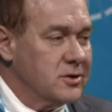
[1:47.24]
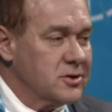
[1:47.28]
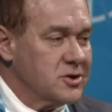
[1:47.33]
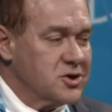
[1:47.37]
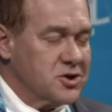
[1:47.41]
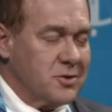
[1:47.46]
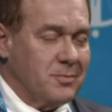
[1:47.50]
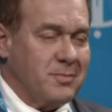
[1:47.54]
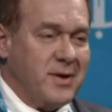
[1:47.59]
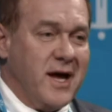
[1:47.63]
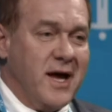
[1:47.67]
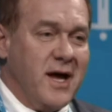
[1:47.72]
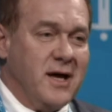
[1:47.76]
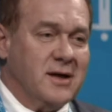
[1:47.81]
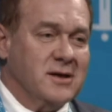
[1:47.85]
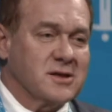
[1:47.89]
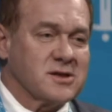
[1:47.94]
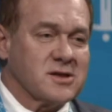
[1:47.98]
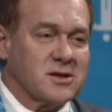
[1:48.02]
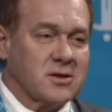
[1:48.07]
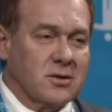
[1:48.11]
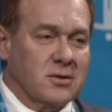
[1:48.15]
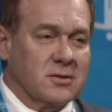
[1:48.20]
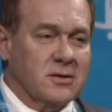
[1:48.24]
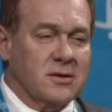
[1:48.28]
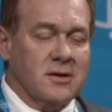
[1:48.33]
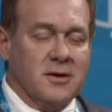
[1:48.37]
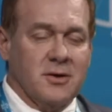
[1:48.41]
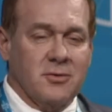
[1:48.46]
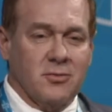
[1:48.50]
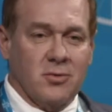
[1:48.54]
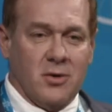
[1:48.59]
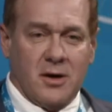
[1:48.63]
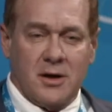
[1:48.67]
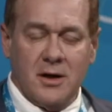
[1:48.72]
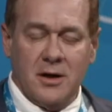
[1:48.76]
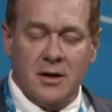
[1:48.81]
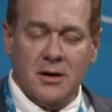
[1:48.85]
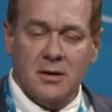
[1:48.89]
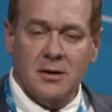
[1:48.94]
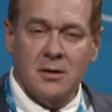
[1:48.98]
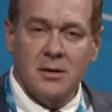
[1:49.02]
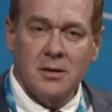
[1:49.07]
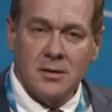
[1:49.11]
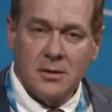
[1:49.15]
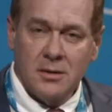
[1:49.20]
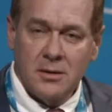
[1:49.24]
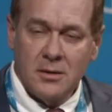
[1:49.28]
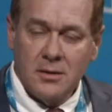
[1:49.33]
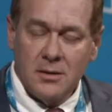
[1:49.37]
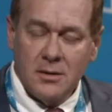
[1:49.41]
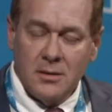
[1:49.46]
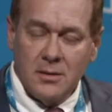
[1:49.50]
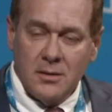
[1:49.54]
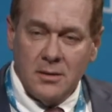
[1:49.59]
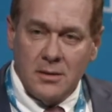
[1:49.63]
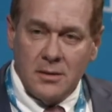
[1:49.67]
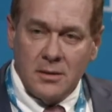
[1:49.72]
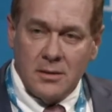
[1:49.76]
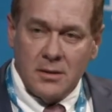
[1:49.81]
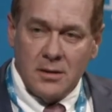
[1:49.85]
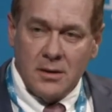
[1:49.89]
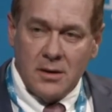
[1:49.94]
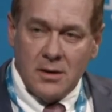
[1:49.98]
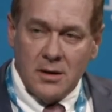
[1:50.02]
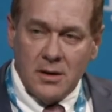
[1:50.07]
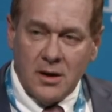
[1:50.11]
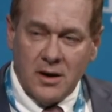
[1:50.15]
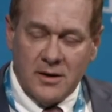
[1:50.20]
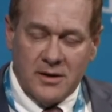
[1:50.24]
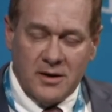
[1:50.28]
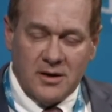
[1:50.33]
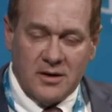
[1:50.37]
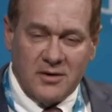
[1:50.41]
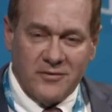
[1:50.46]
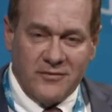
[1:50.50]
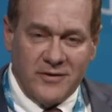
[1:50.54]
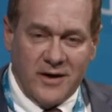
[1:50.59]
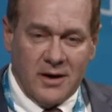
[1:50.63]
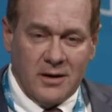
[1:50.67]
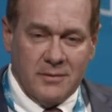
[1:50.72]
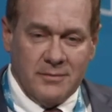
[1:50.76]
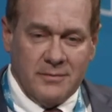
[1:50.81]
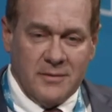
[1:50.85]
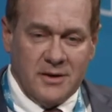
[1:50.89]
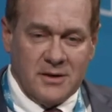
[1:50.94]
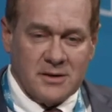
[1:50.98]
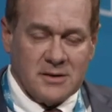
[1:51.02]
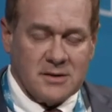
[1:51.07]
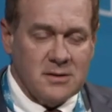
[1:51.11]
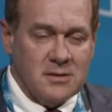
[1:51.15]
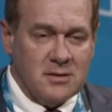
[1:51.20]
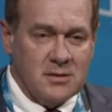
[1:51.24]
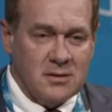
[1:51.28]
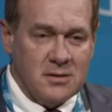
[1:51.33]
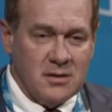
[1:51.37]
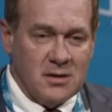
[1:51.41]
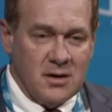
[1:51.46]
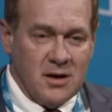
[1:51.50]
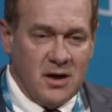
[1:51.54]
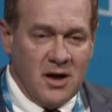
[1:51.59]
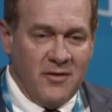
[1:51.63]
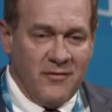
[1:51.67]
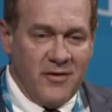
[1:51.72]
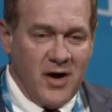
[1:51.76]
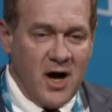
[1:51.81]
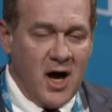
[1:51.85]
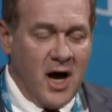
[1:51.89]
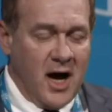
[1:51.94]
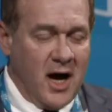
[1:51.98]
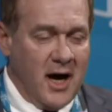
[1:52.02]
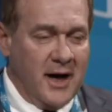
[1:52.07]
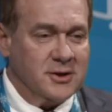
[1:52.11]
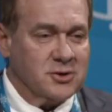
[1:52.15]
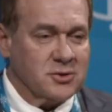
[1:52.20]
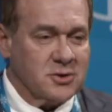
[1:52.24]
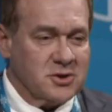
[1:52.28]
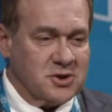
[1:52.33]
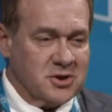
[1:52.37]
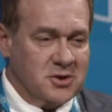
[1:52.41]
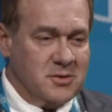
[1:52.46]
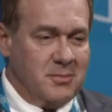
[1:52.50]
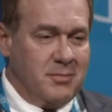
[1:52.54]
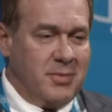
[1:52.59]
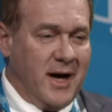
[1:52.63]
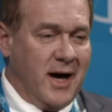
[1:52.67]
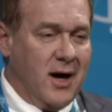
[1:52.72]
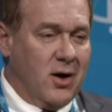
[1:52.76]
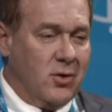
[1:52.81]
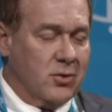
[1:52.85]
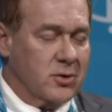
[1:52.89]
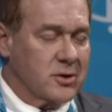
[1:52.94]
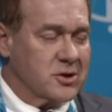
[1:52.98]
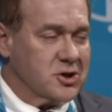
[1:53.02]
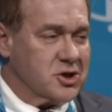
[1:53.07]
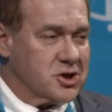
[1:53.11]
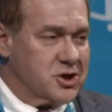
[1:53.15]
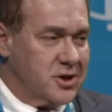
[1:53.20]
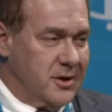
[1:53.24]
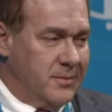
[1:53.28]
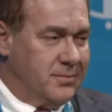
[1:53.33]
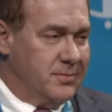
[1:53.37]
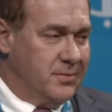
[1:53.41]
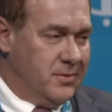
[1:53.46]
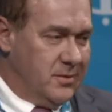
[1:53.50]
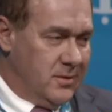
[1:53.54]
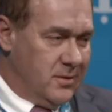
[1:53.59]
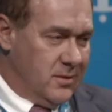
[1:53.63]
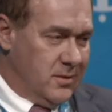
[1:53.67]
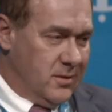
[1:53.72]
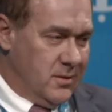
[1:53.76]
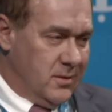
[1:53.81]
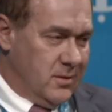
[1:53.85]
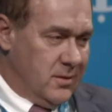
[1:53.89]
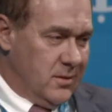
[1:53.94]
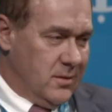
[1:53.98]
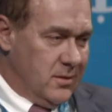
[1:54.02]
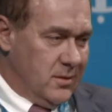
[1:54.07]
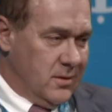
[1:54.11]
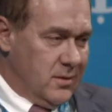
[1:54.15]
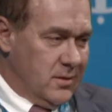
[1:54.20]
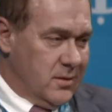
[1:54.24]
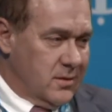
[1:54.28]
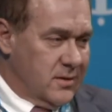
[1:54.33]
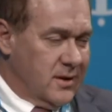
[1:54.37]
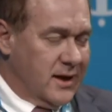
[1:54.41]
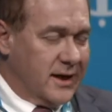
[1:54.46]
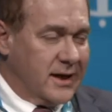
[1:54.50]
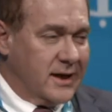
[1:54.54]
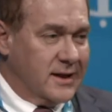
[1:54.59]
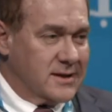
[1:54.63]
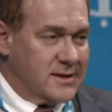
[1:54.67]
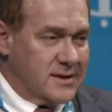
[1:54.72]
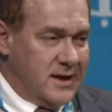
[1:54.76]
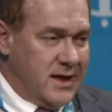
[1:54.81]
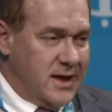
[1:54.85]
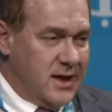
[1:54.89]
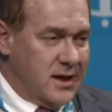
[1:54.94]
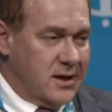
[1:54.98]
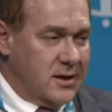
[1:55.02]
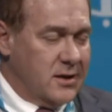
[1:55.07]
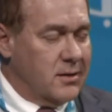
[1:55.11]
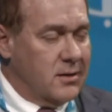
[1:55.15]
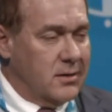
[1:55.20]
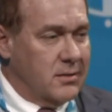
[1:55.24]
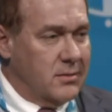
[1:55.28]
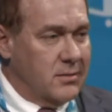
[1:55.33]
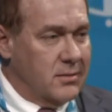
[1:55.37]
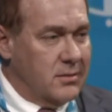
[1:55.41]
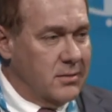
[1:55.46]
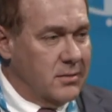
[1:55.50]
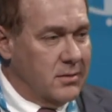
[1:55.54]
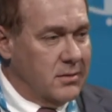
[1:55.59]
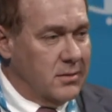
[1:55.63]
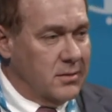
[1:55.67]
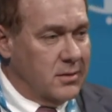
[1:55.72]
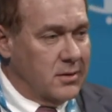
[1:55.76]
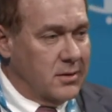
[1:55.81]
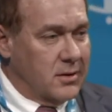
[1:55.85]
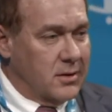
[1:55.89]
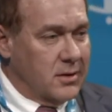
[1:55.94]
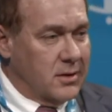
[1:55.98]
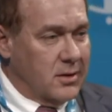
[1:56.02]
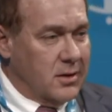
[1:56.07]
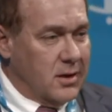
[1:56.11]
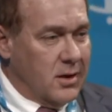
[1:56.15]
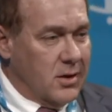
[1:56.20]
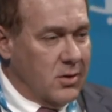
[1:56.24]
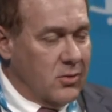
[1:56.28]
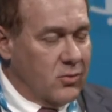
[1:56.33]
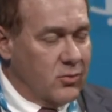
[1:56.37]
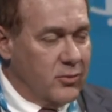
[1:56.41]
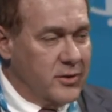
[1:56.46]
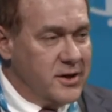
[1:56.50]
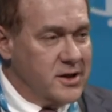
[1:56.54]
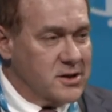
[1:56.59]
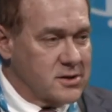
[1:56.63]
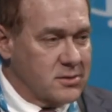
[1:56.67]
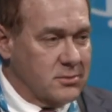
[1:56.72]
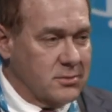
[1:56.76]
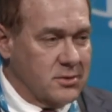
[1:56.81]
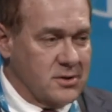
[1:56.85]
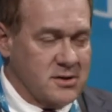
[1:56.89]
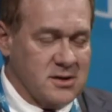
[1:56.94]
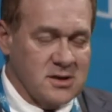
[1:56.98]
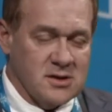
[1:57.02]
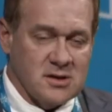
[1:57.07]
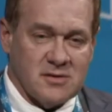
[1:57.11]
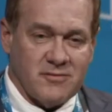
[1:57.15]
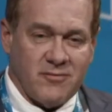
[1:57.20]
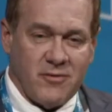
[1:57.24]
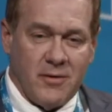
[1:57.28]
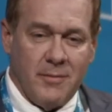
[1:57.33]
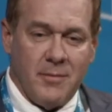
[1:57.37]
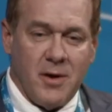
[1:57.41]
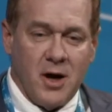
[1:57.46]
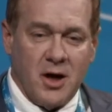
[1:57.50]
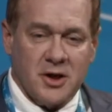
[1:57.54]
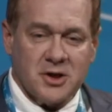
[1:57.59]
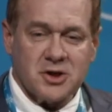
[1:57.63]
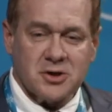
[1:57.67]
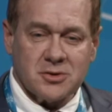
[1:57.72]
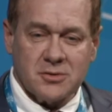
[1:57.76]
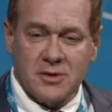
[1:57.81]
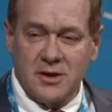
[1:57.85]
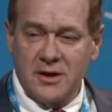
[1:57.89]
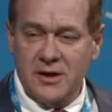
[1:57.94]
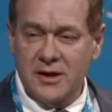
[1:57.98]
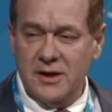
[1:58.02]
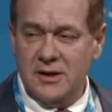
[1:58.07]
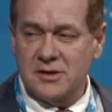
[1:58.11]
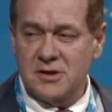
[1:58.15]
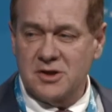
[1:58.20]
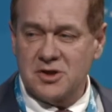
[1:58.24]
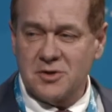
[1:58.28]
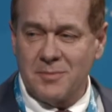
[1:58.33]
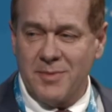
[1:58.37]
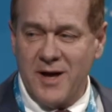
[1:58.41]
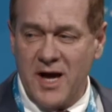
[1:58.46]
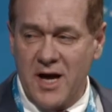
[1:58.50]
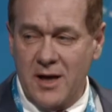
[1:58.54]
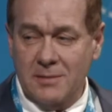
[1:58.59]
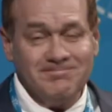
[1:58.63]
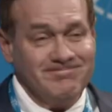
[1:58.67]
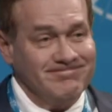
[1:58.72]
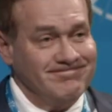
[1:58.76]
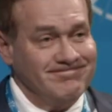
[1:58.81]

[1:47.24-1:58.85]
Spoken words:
Japan is currently working on the development of a hydrogen-powered ship that can take resources from Australia to Japan.